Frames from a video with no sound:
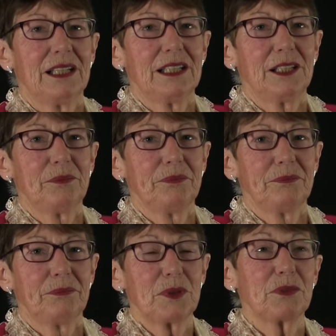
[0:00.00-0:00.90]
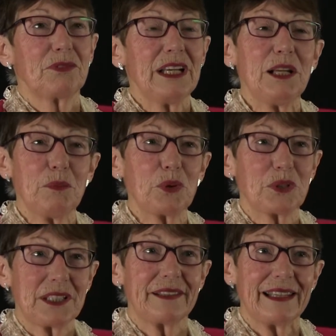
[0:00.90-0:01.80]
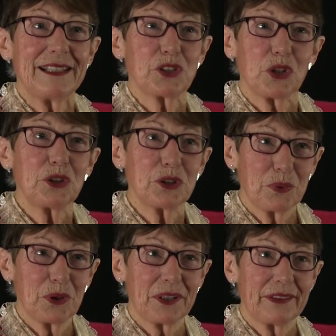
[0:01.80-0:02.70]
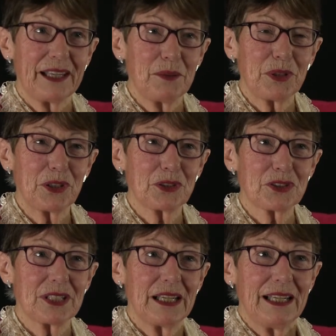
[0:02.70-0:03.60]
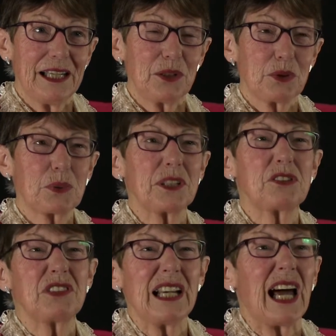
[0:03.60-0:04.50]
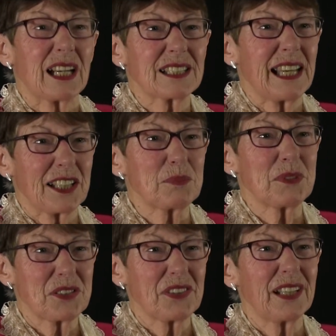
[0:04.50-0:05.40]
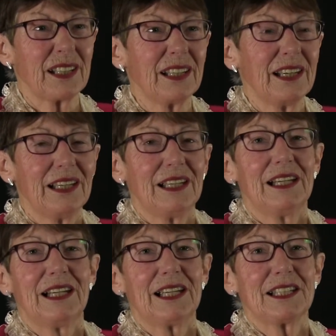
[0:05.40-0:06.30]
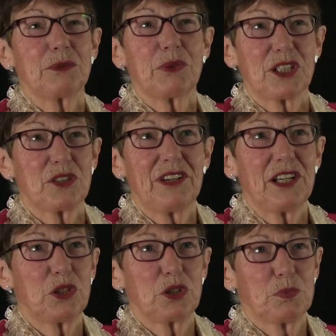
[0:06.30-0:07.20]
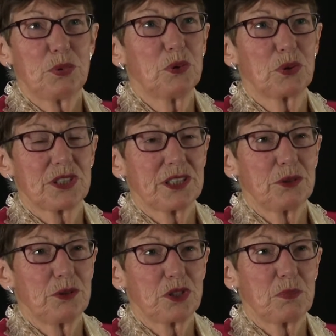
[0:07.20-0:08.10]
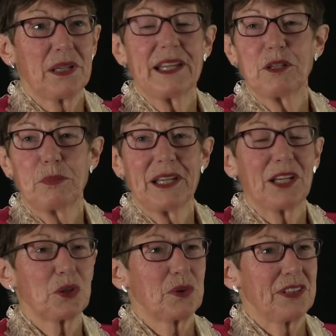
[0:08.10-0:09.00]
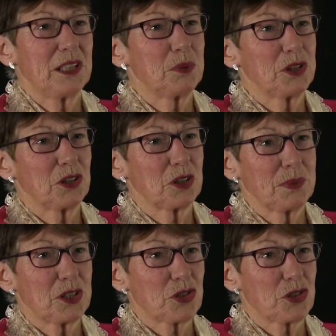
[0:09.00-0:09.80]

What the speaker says: But really mostly they enjoyed working there because it was quite a relaxed atmosphere, and we had a very good porter who used to play the piano if anybody got a bit